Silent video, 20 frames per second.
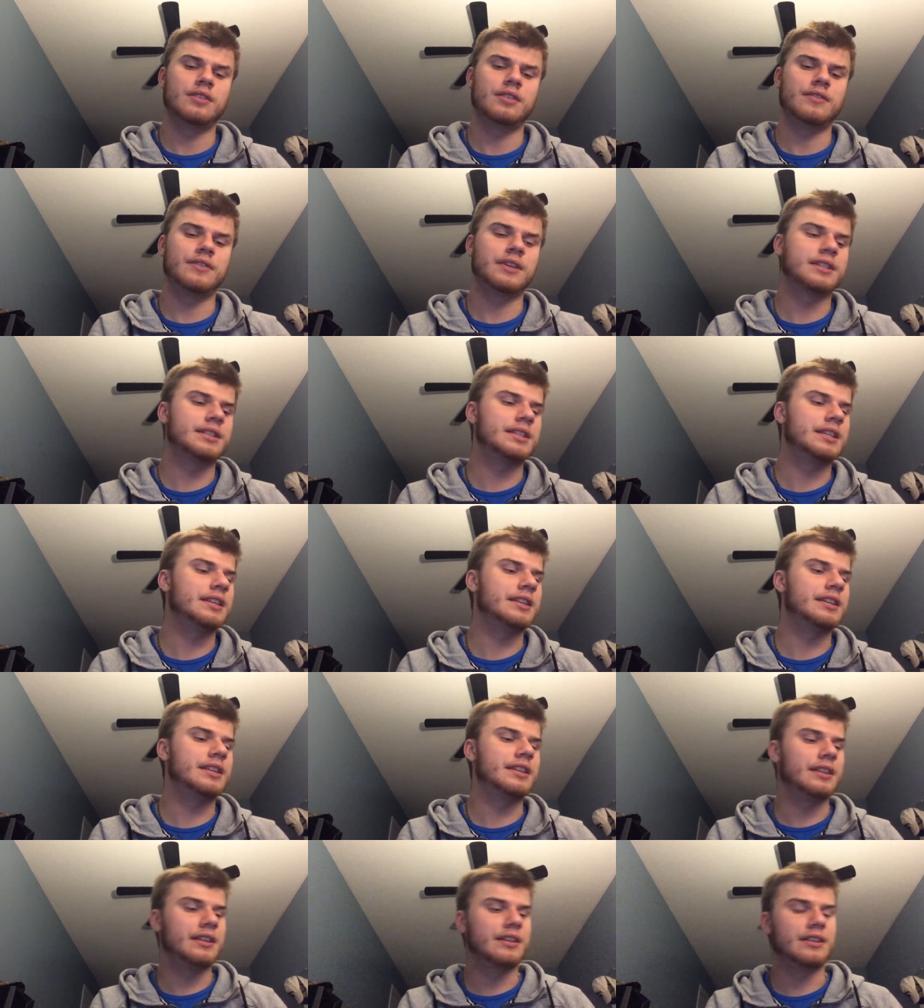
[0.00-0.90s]
if you guys need
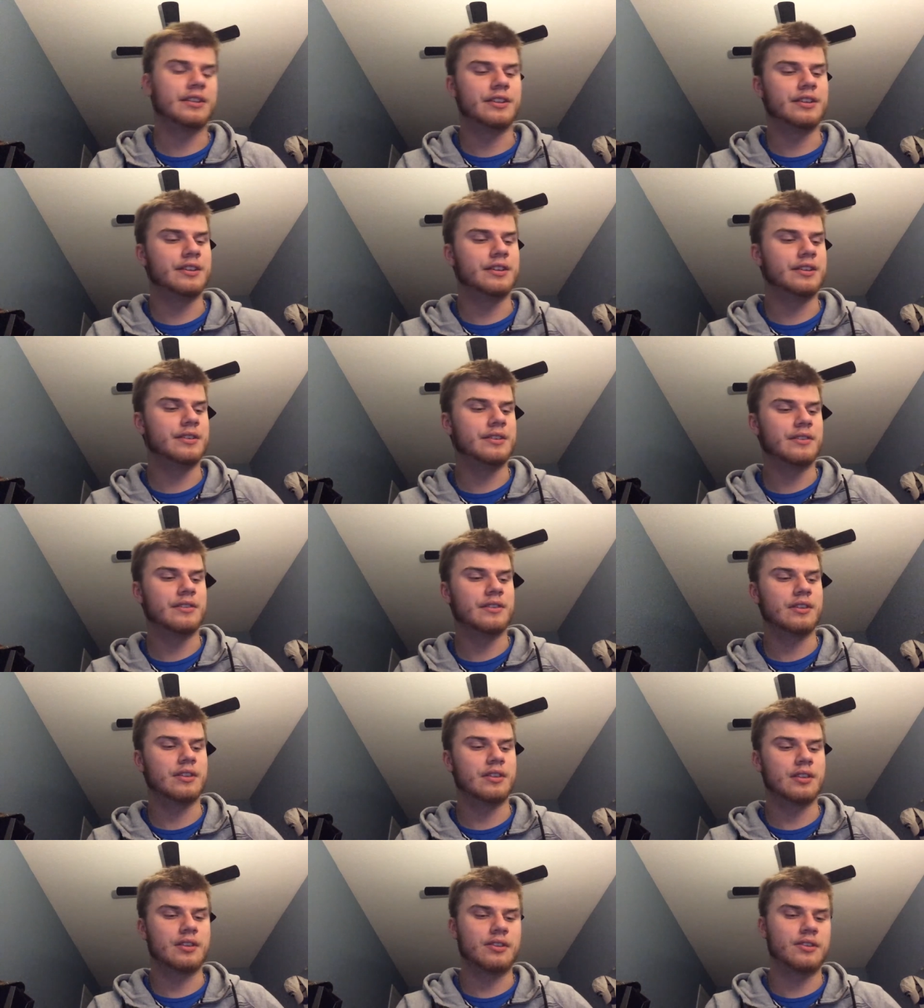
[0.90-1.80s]
any other,
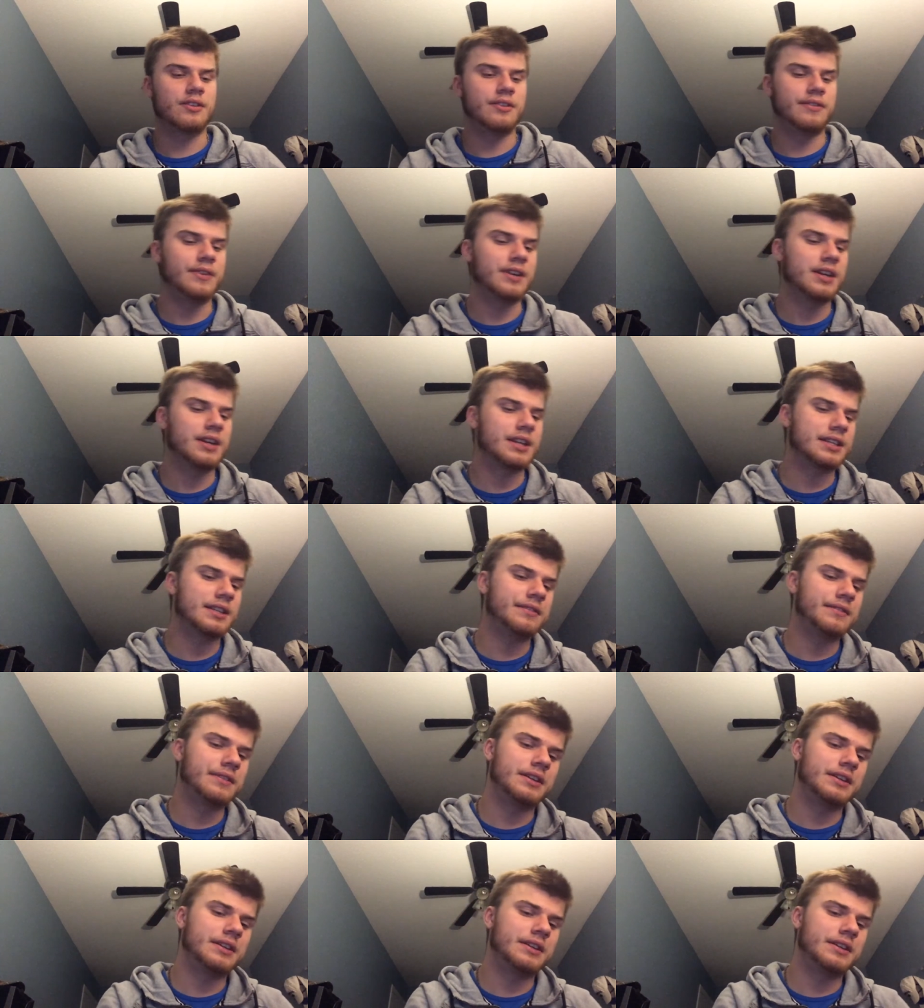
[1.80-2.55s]
if you guys have